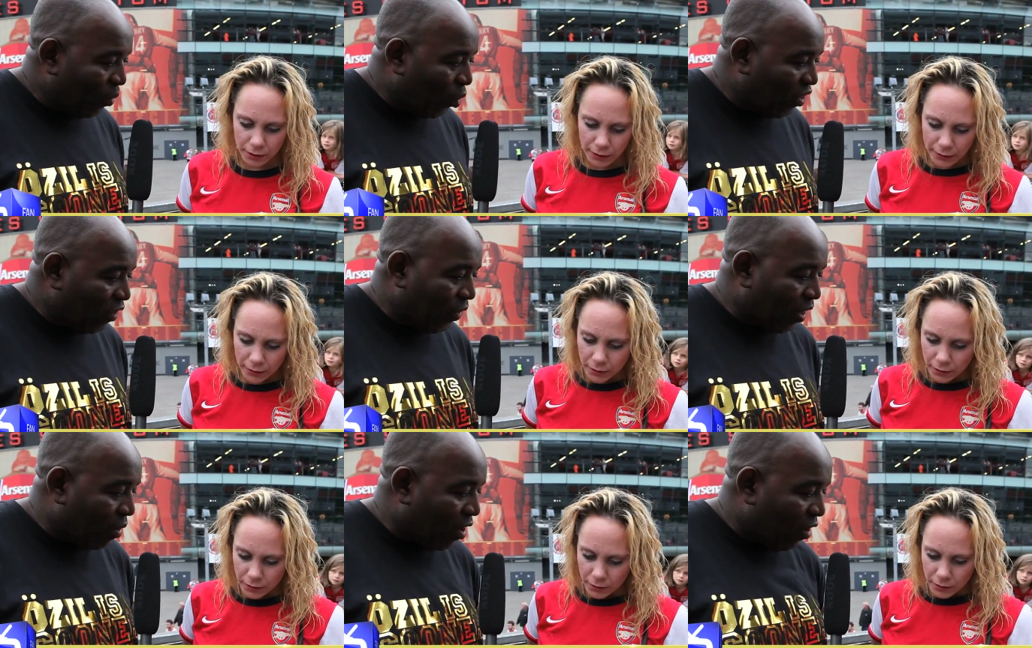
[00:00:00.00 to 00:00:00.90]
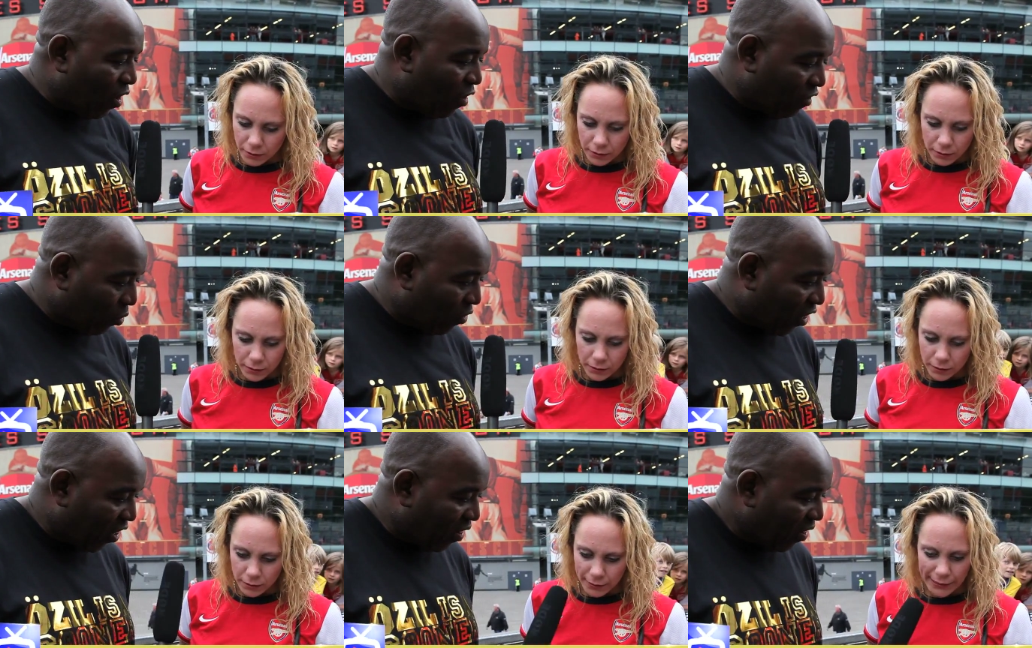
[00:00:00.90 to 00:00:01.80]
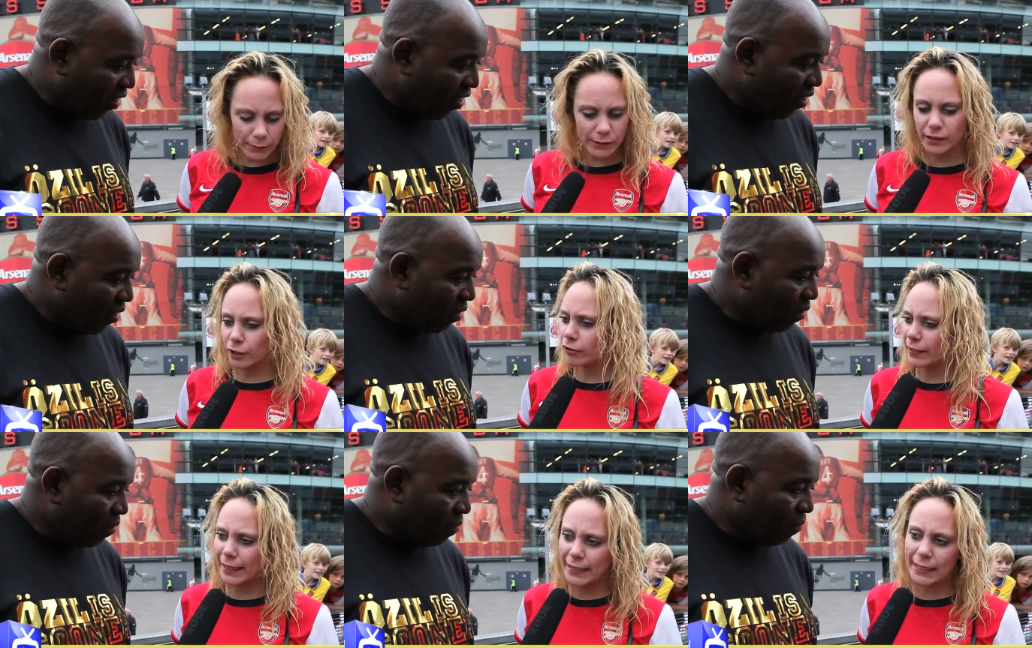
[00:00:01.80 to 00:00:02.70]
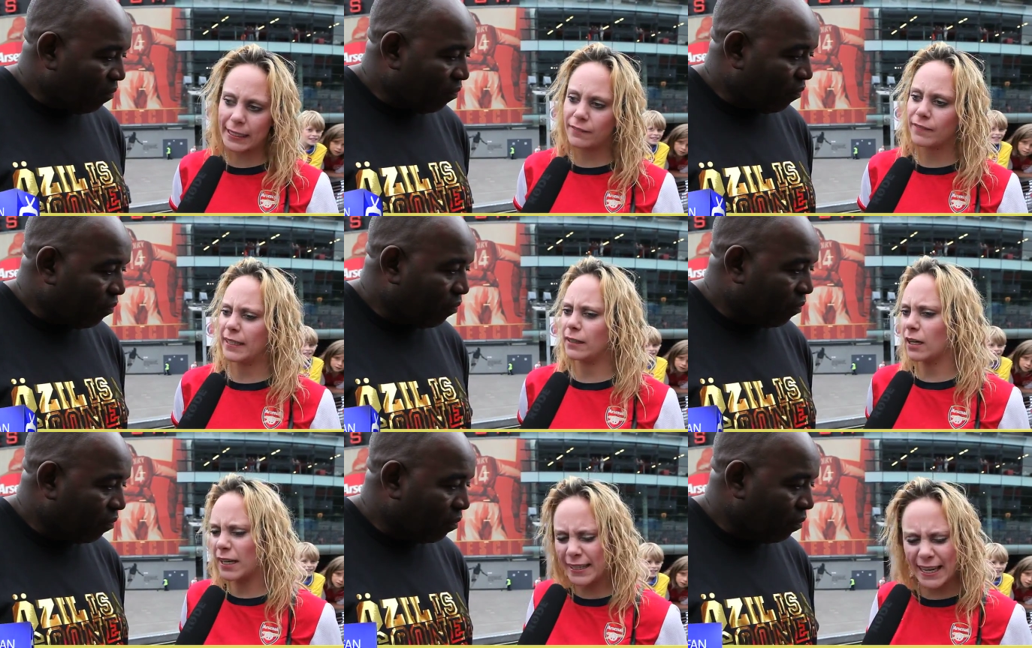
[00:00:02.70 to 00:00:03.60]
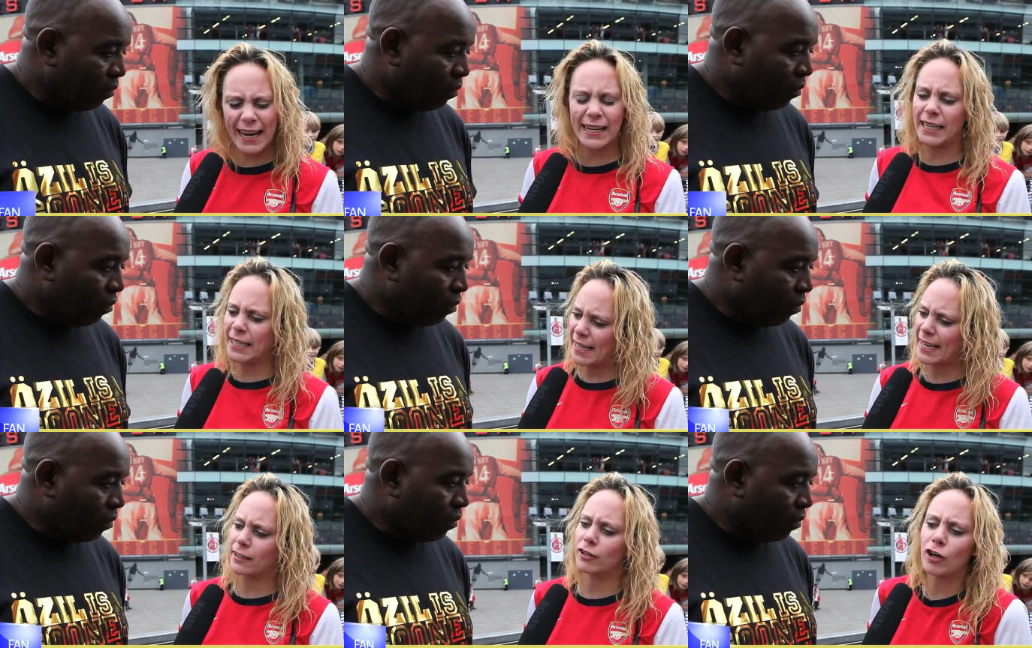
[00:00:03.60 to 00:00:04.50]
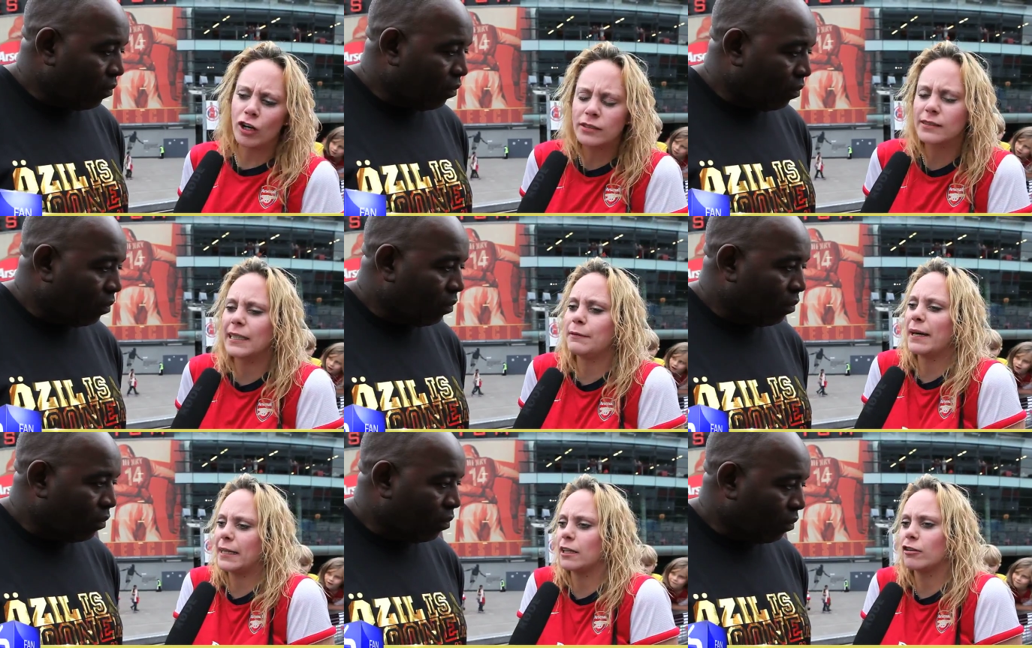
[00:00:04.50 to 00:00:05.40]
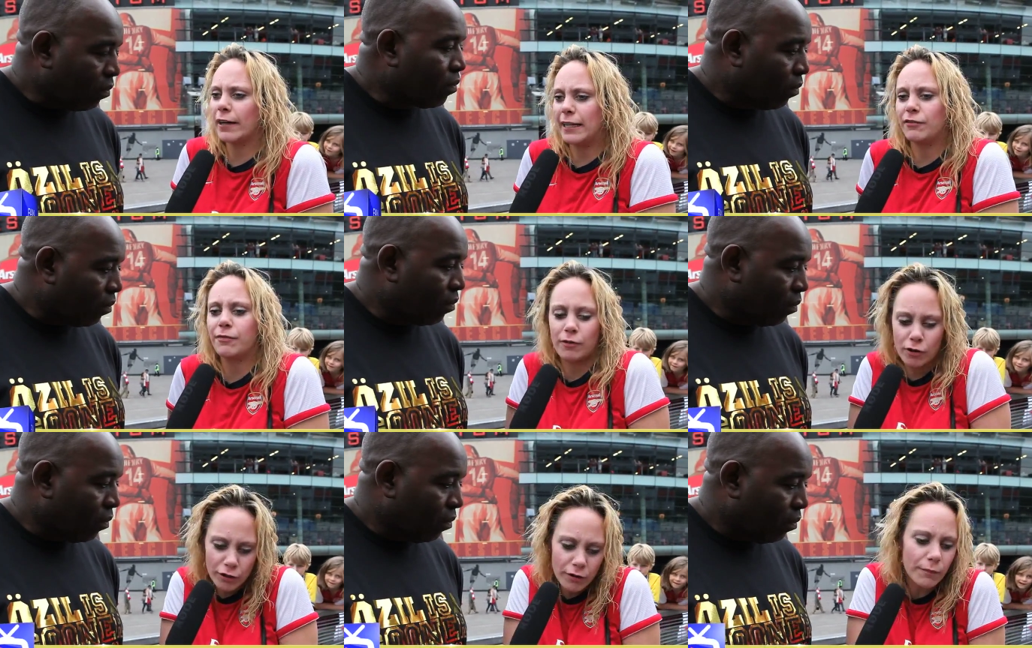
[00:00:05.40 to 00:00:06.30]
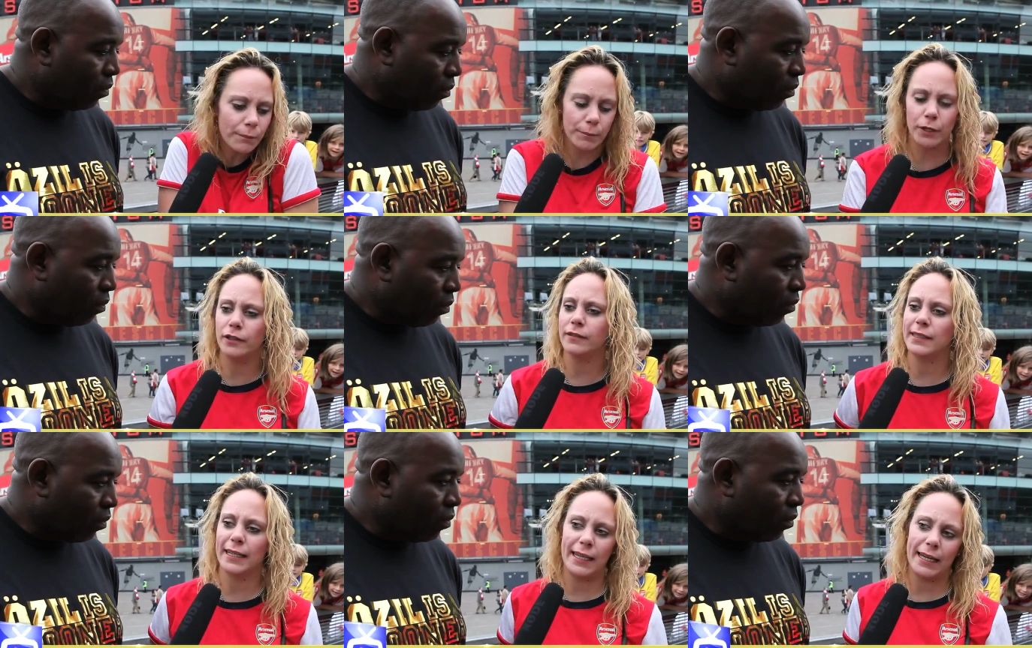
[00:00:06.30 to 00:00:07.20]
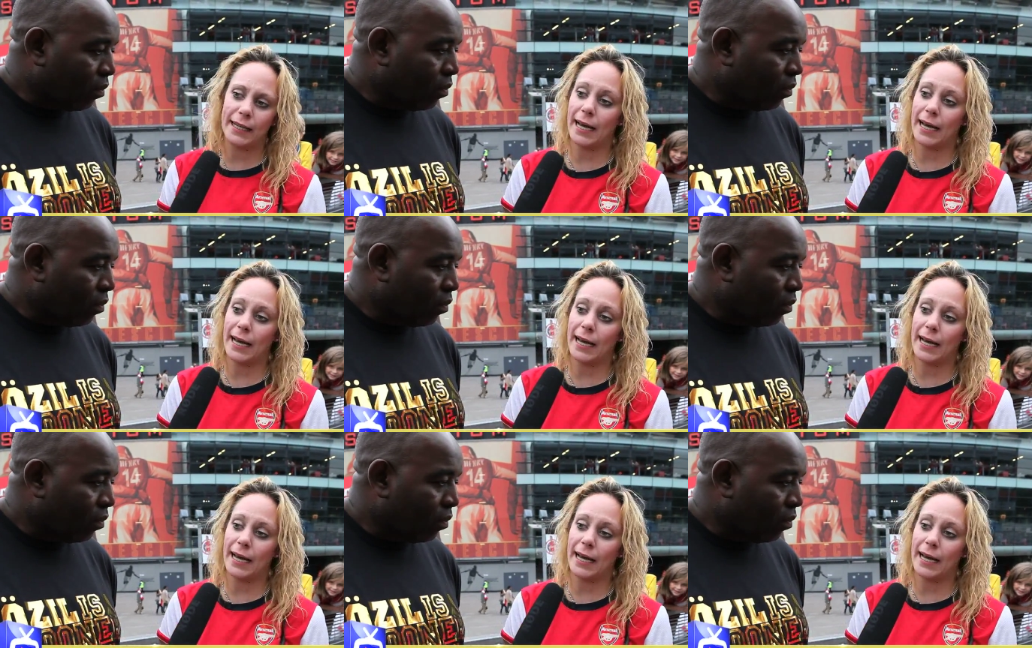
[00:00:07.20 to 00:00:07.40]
Speaker 1: What did you think of uh, Özil today?
Speaker 2: He was so creative, it, again and again, constantly making creative moves, and, then,